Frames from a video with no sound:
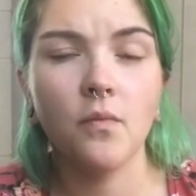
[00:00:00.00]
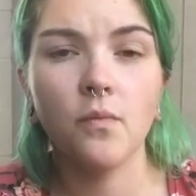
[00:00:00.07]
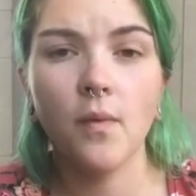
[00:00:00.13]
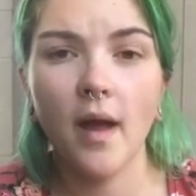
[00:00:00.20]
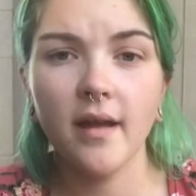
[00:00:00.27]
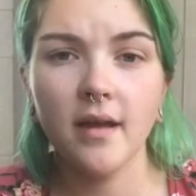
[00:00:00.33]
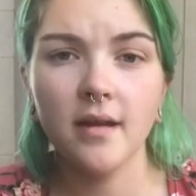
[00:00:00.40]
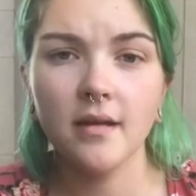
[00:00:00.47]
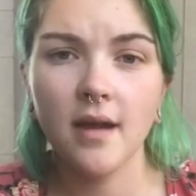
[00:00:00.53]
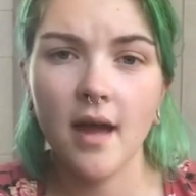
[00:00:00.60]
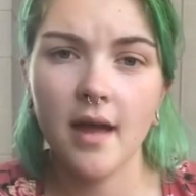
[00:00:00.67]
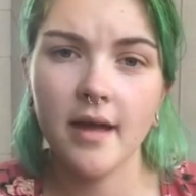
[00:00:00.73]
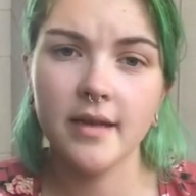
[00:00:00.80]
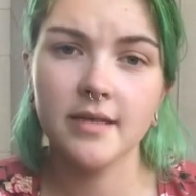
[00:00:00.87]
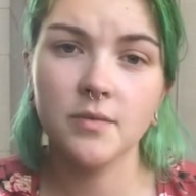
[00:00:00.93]

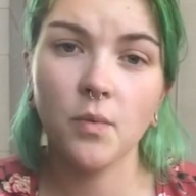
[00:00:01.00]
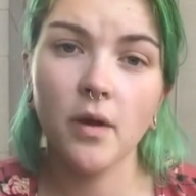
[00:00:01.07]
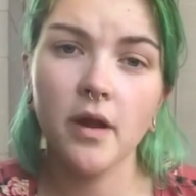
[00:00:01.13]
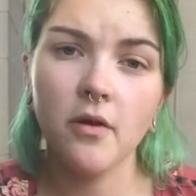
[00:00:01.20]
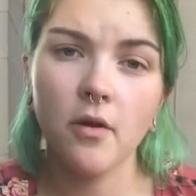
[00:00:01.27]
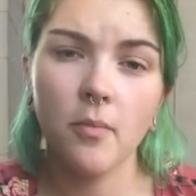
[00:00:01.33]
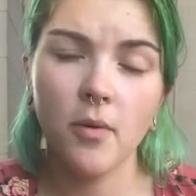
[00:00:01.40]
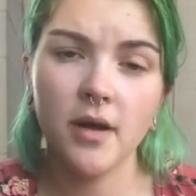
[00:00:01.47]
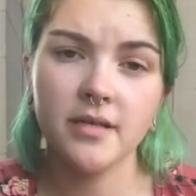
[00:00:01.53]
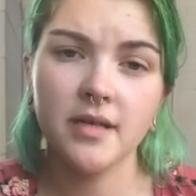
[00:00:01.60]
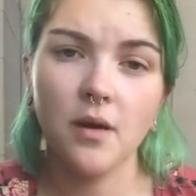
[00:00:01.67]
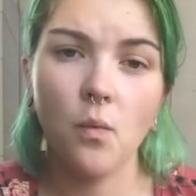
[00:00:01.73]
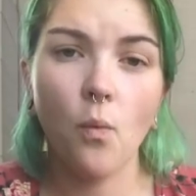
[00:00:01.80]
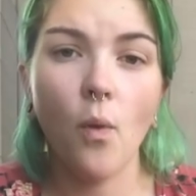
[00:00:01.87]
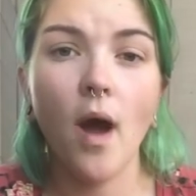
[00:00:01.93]
recognize what you're
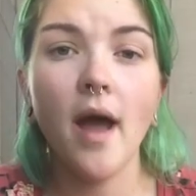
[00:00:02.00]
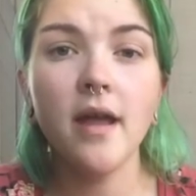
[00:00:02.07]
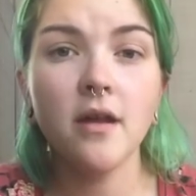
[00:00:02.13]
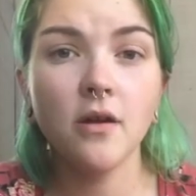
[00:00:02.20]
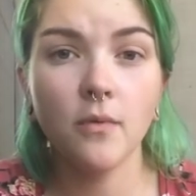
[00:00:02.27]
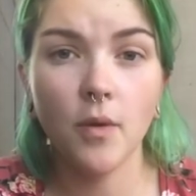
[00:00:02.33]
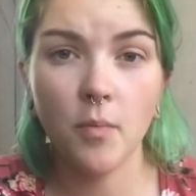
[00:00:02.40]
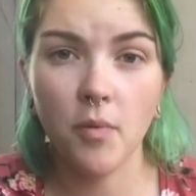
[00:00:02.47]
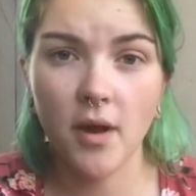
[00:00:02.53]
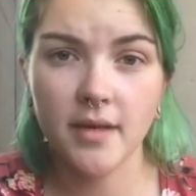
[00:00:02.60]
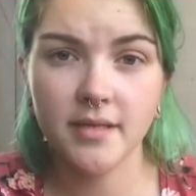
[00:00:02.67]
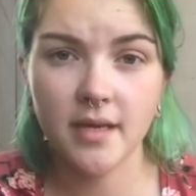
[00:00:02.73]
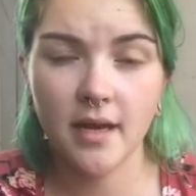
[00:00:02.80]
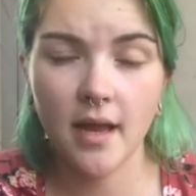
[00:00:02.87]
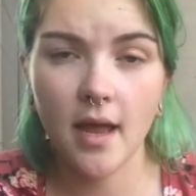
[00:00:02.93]
repressing, why you're
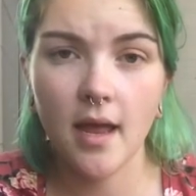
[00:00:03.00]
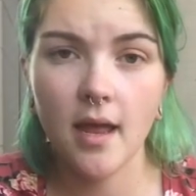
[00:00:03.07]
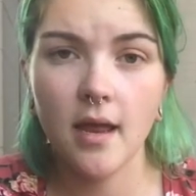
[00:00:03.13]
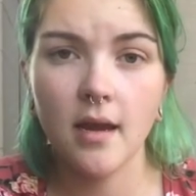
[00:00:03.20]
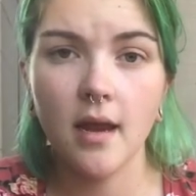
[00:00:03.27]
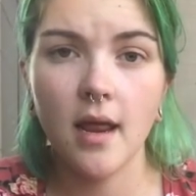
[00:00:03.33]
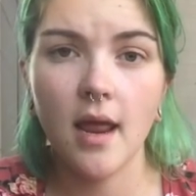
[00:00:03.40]
repressing it,